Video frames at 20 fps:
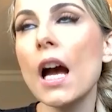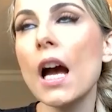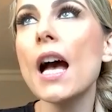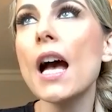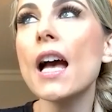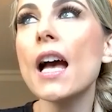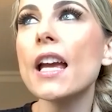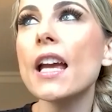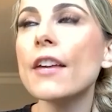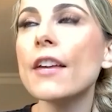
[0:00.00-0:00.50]

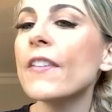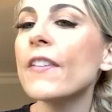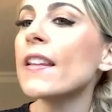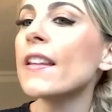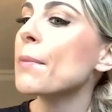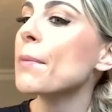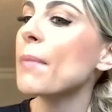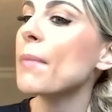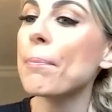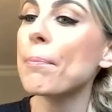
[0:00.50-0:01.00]
I
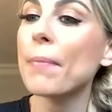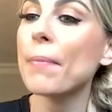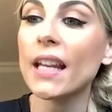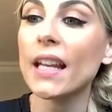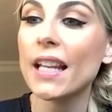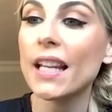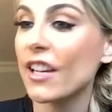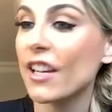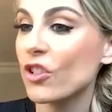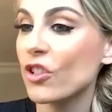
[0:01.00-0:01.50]
felt like my
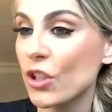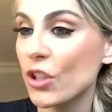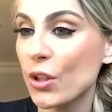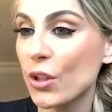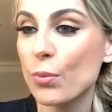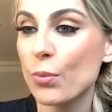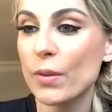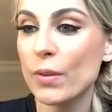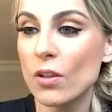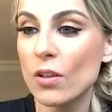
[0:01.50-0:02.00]
main
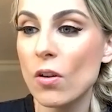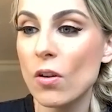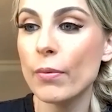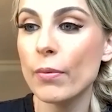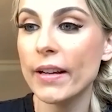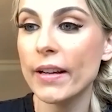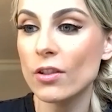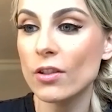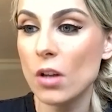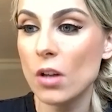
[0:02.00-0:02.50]
issue was
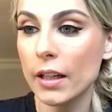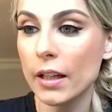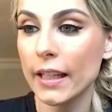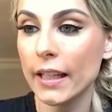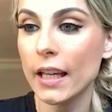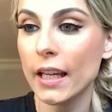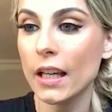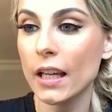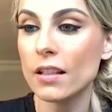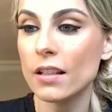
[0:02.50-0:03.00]
always
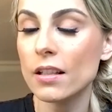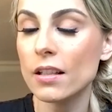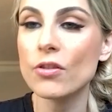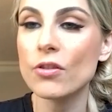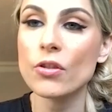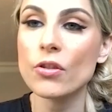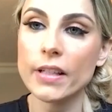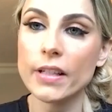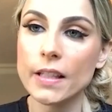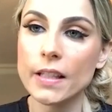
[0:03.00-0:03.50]
talking to
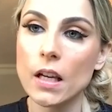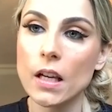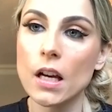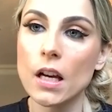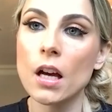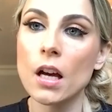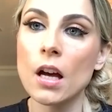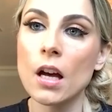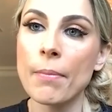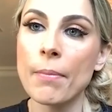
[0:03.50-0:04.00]

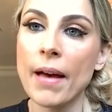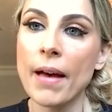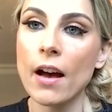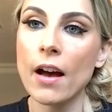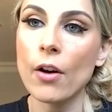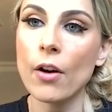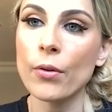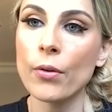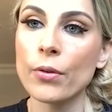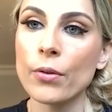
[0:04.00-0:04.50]
Teresa
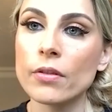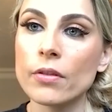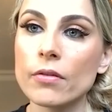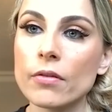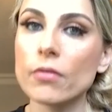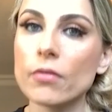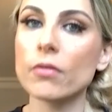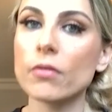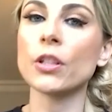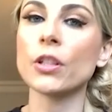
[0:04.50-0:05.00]
about,
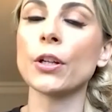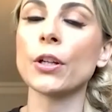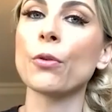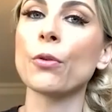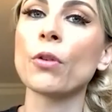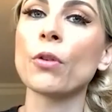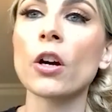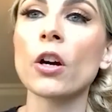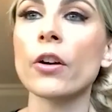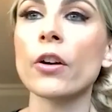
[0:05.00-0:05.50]
you
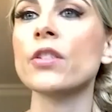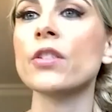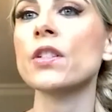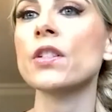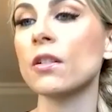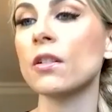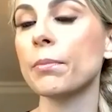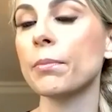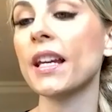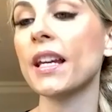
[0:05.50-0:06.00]
know, her
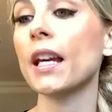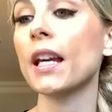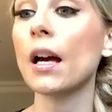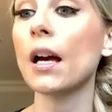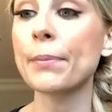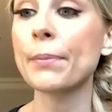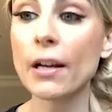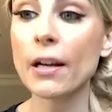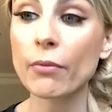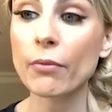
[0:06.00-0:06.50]
still being
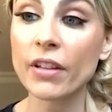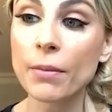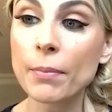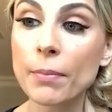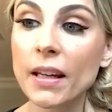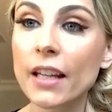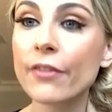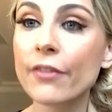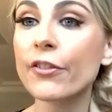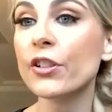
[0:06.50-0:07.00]
upset with
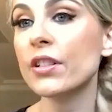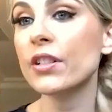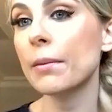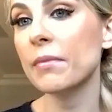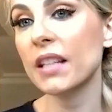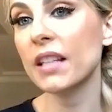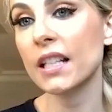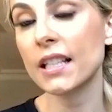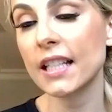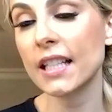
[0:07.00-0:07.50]
me for
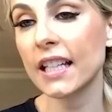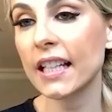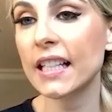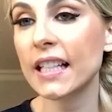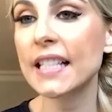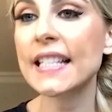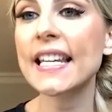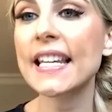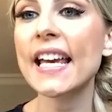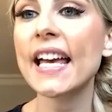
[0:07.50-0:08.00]
something
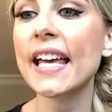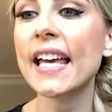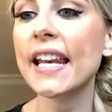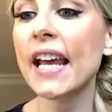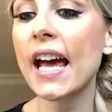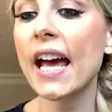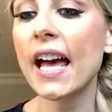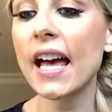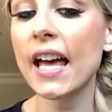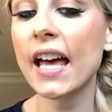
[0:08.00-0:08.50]
Tiki did.
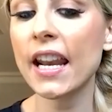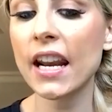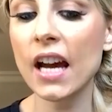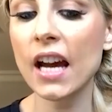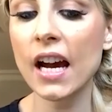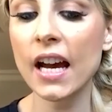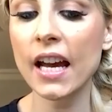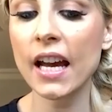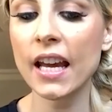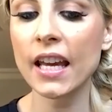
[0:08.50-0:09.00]
And
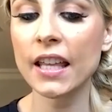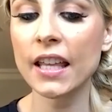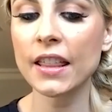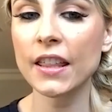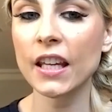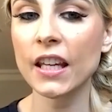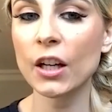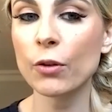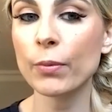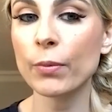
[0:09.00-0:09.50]
I
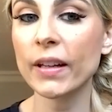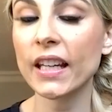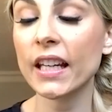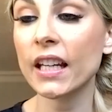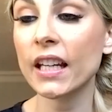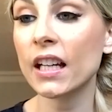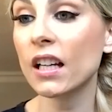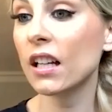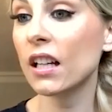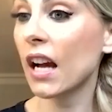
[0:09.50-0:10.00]
think
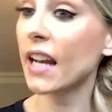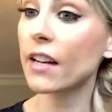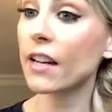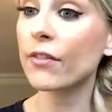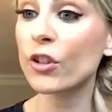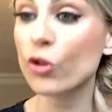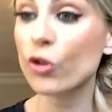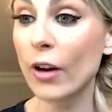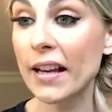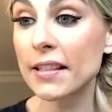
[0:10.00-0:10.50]
we kind
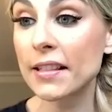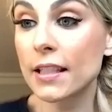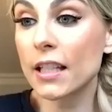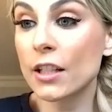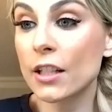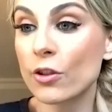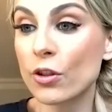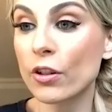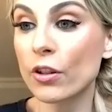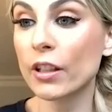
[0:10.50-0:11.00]
of addressed
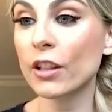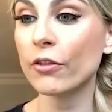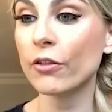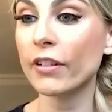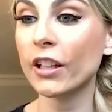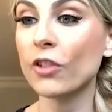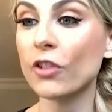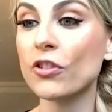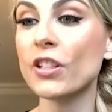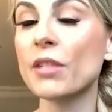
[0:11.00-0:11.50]
it during the
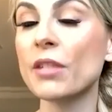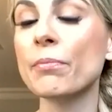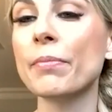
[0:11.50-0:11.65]
reunion,